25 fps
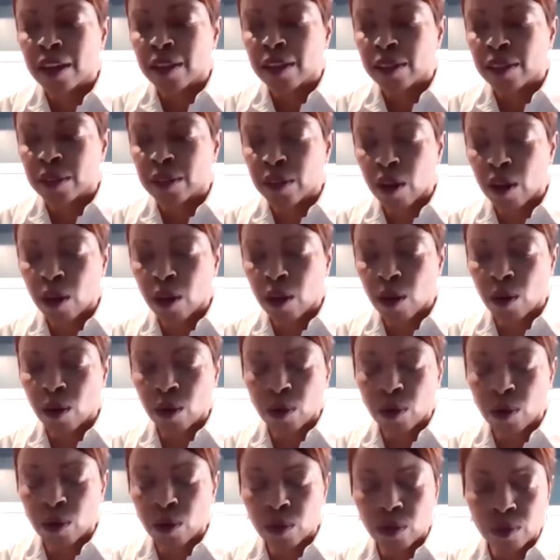
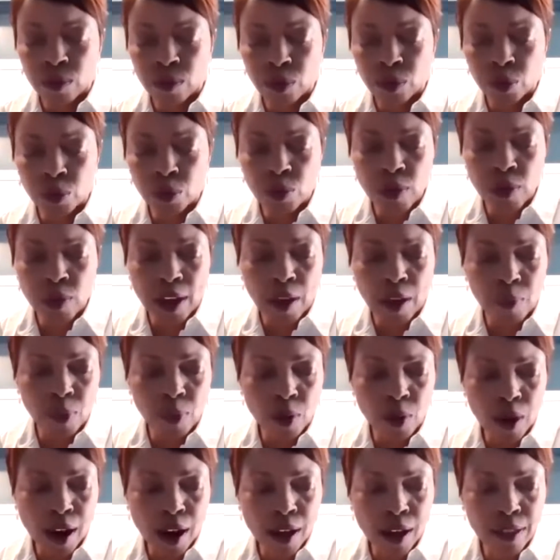So through that
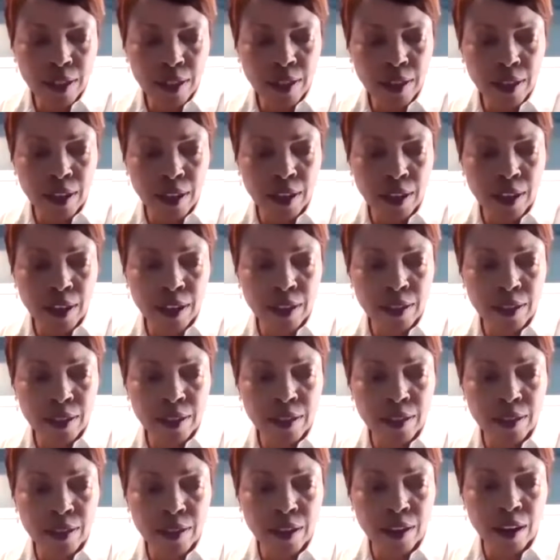
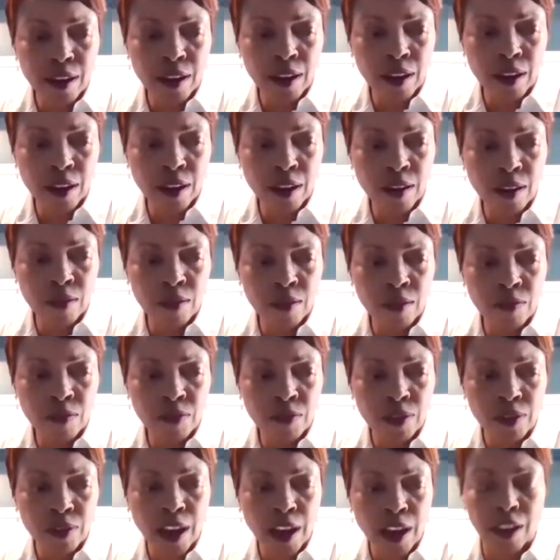process
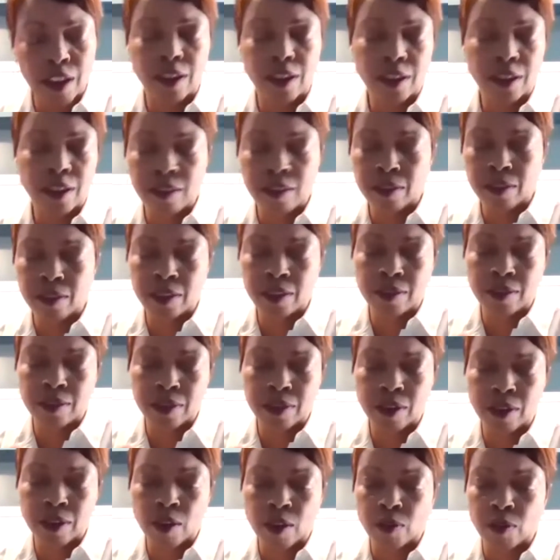here's
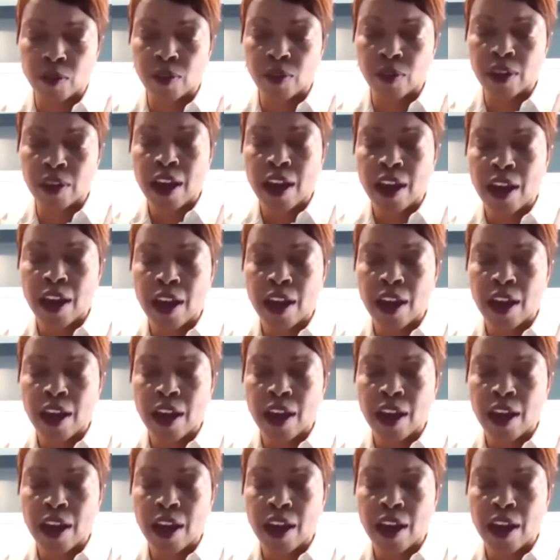another thing.